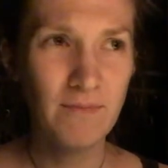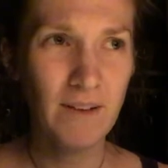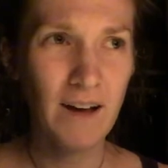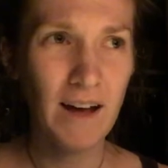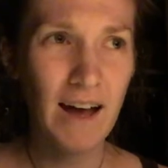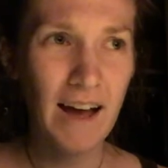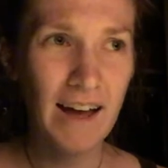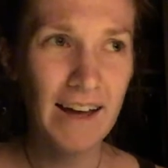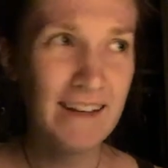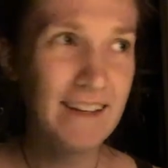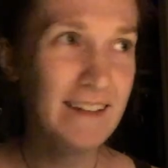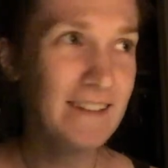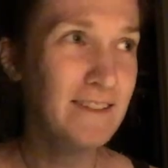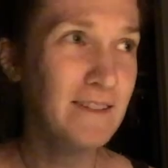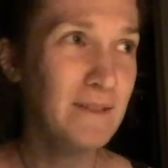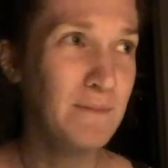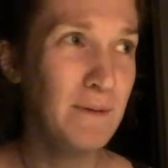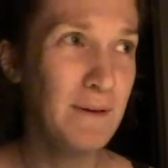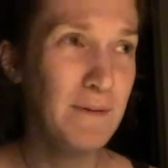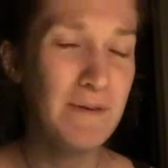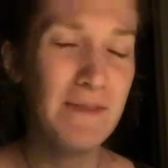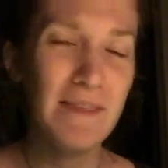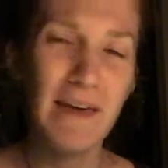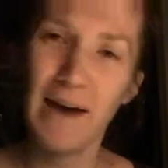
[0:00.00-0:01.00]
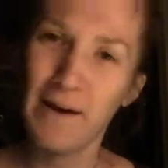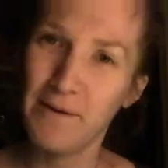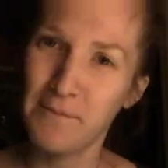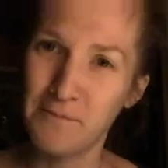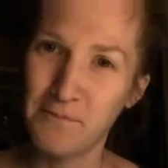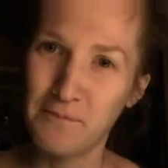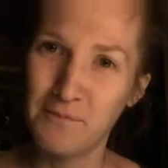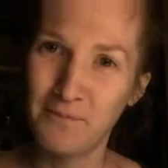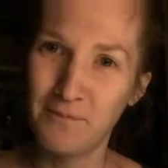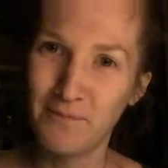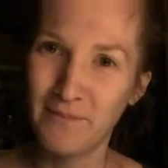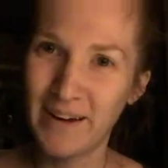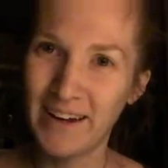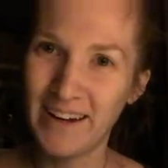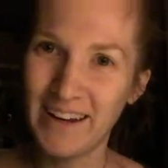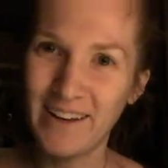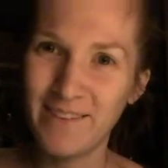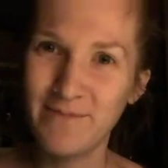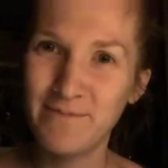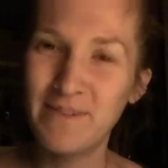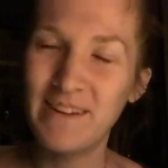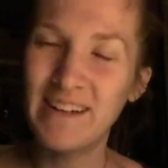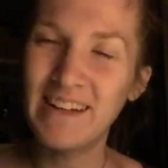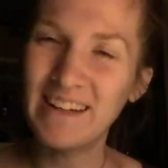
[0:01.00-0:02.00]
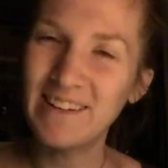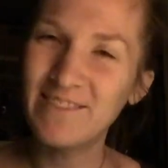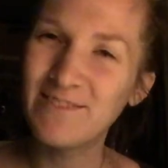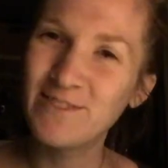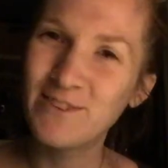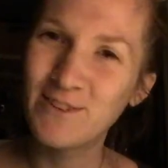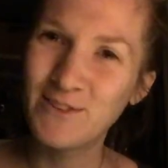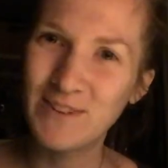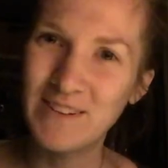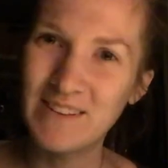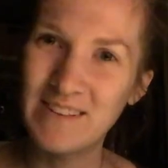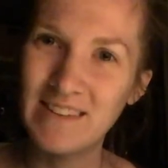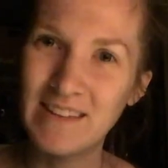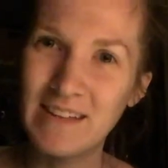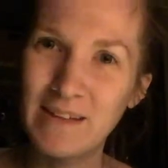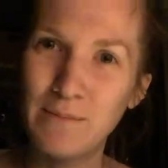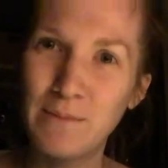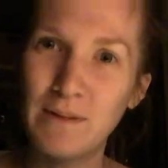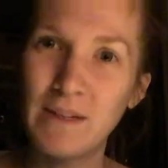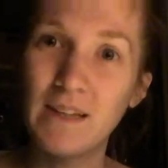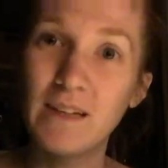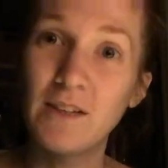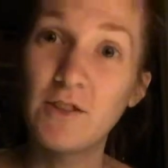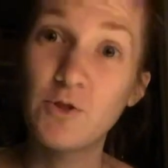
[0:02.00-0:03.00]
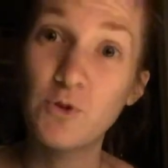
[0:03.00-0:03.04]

I guess maybe that might have been influencing me